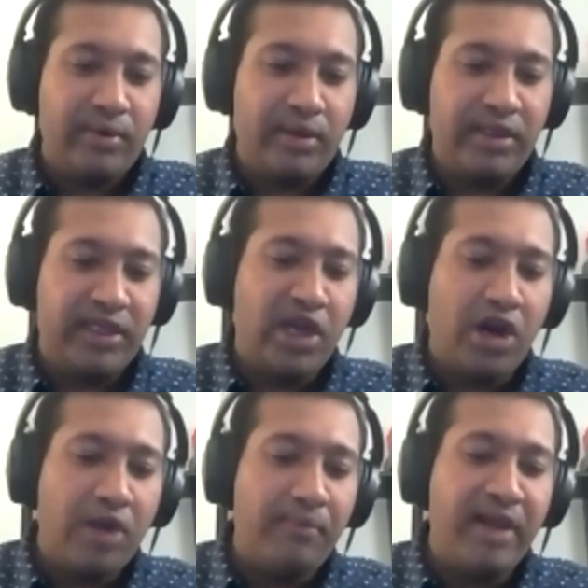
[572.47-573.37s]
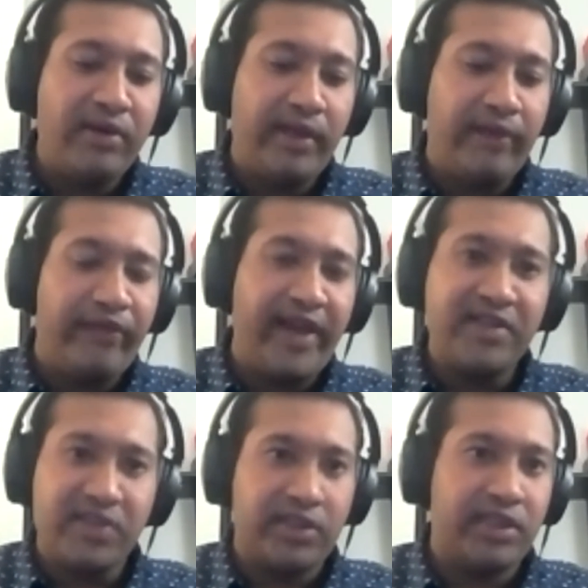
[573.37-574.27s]
the compounding
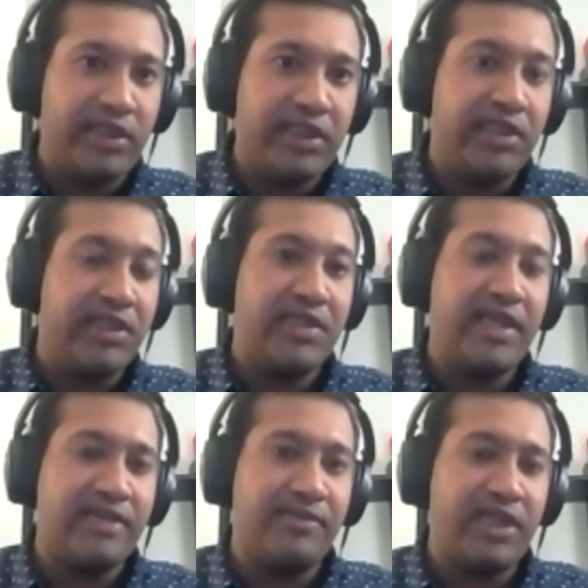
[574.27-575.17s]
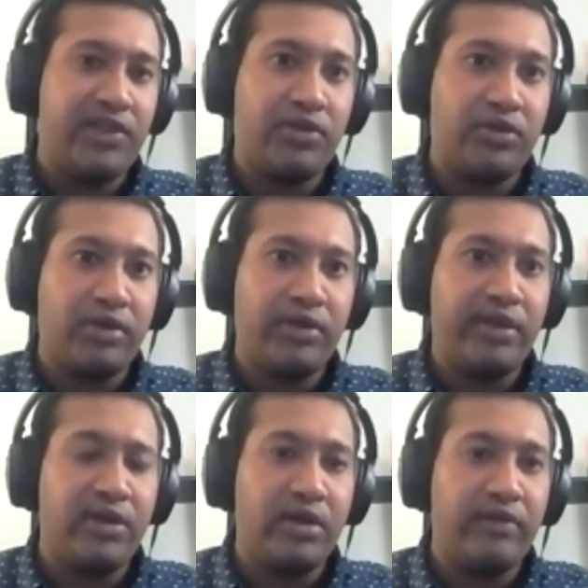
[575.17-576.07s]
effects are going to lead to this exponential growth
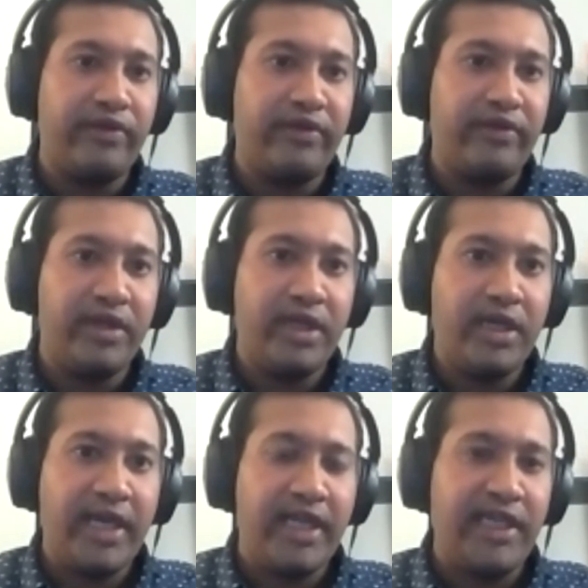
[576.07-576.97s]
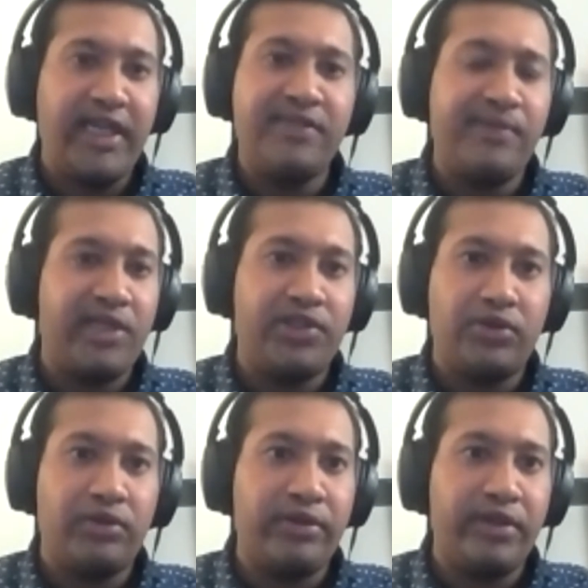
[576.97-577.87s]
curve. And that exponential
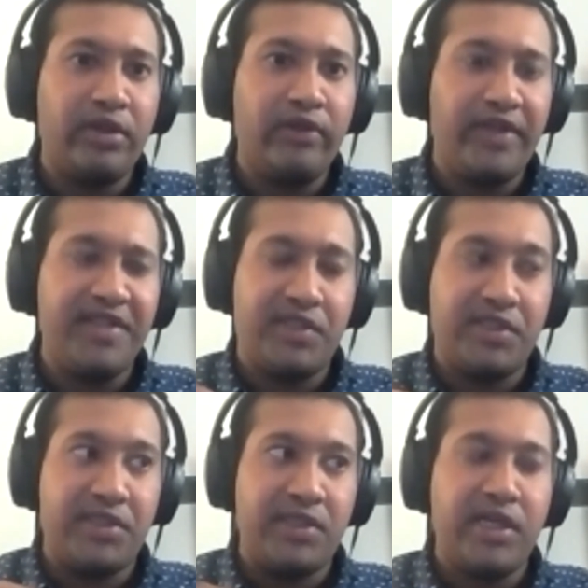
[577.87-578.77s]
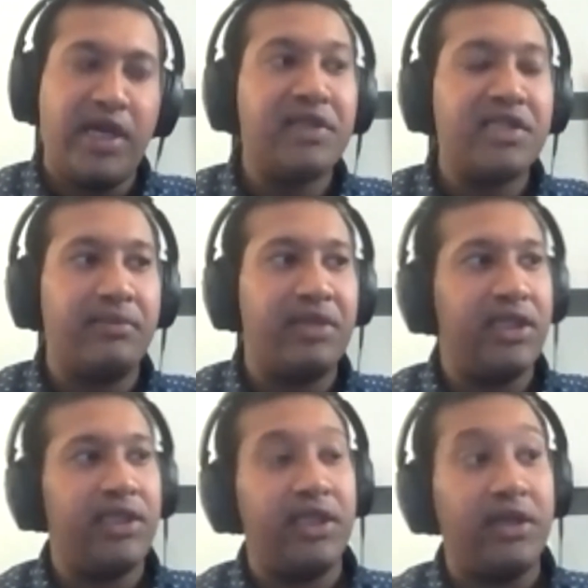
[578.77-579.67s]
growth curve is just not
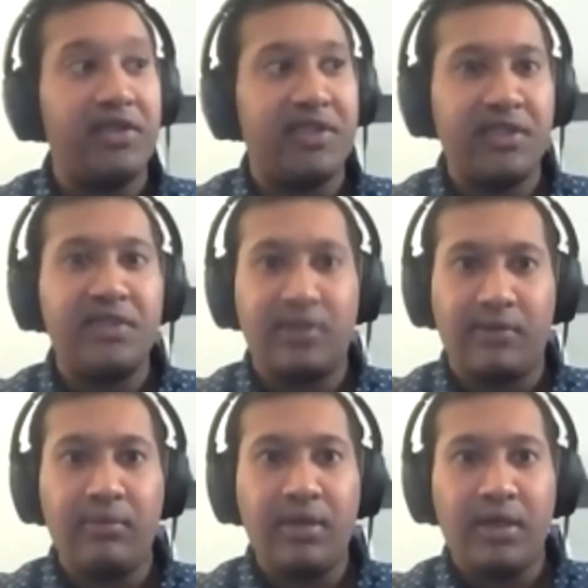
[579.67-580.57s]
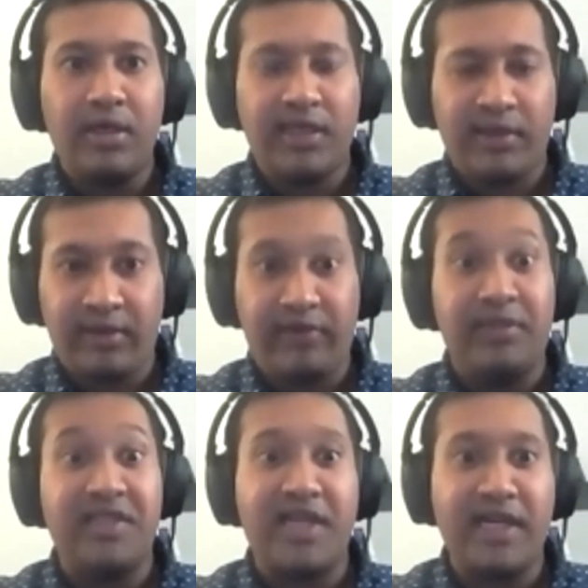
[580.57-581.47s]
something that our system that we've
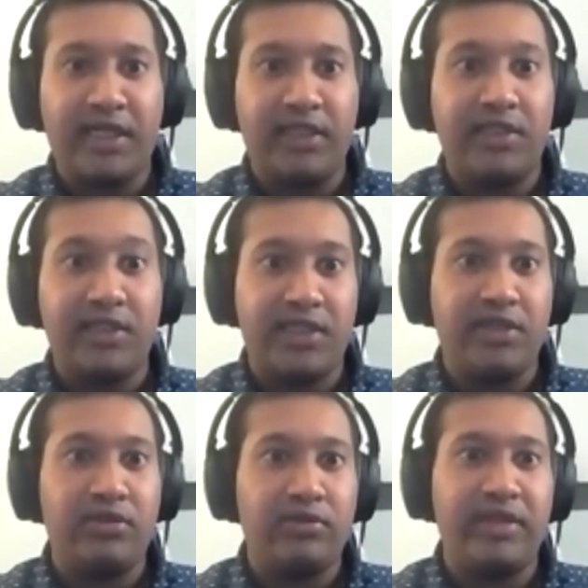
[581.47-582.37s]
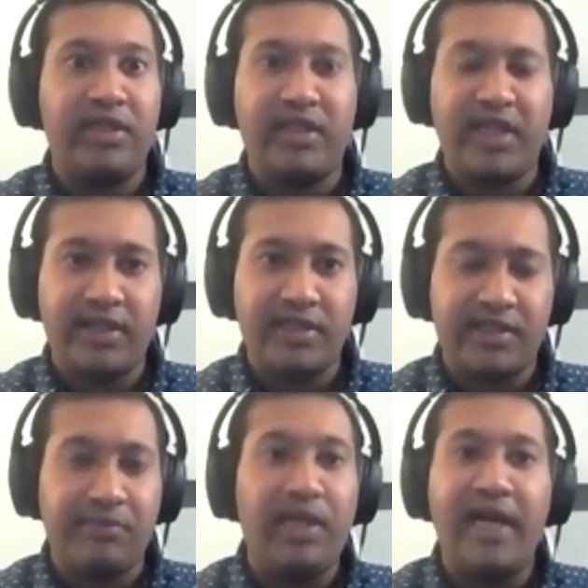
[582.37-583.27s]
designed to deal with and to
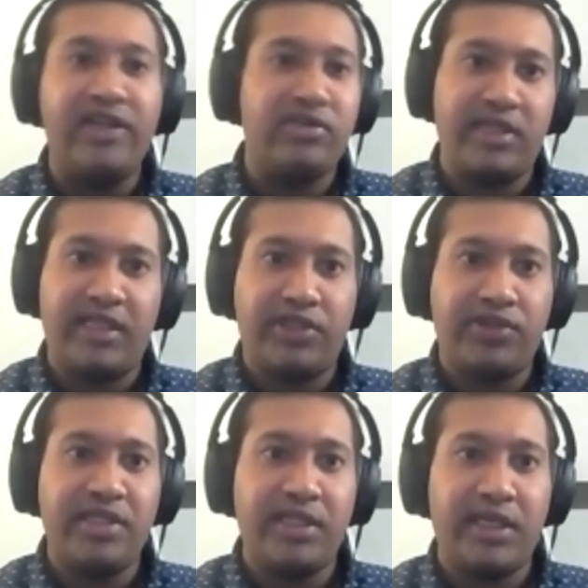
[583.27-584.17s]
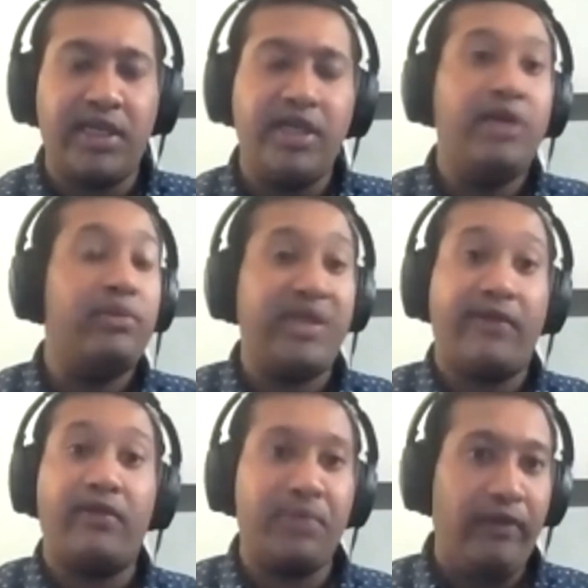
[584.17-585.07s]
supply us with electricity was
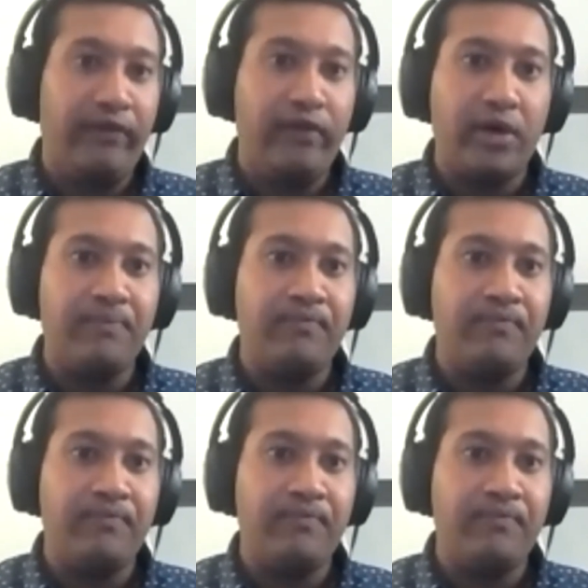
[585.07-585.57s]
ever built for,